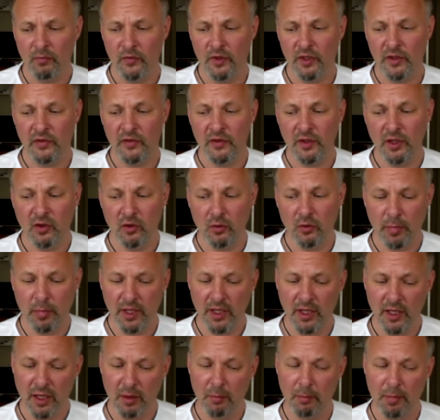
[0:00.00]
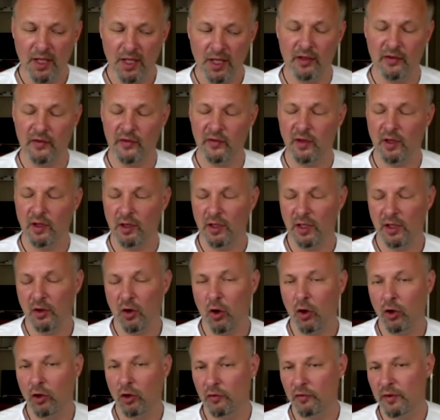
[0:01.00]
need to be in balance.
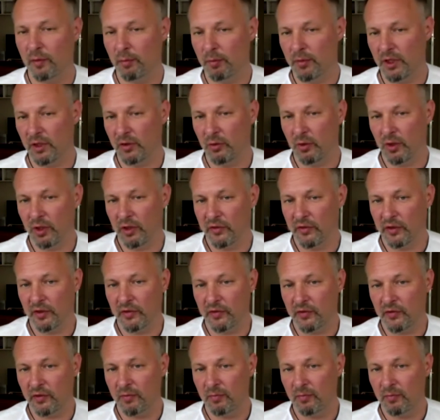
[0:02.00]
All of them need to exist.